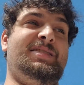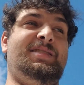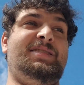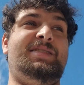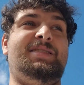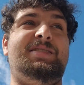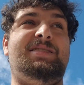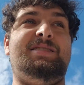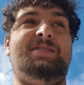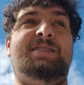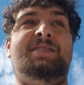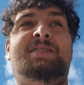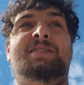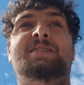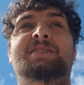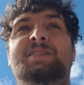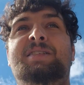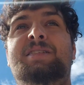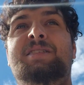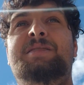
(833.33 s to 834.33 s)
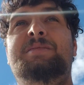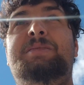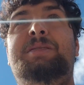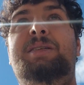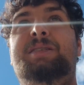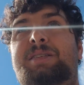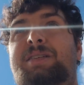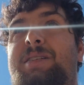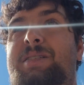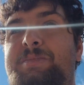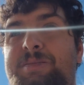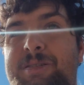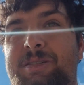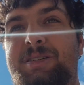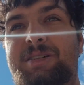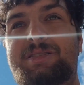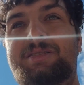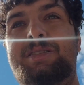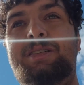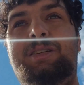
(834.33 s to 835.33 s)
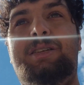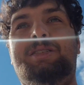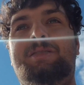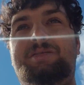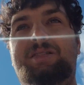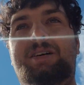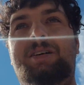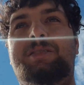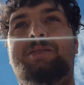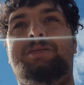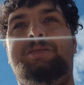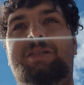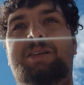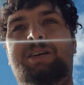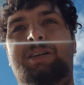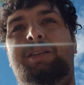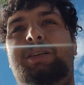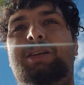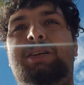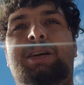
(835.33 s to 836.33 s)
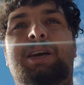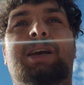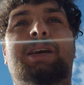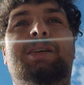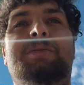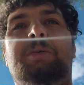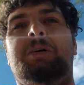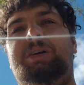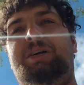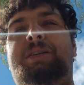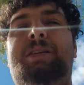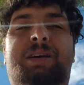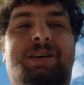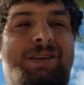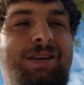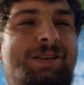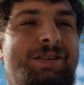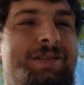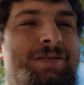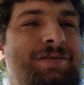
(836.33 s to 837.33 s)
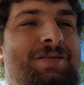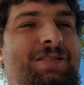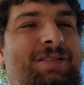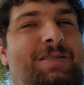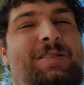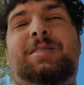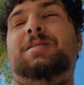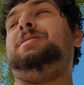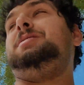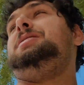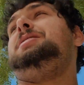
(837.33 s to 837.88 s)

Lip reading: And being able just to go out, get the game or get the console,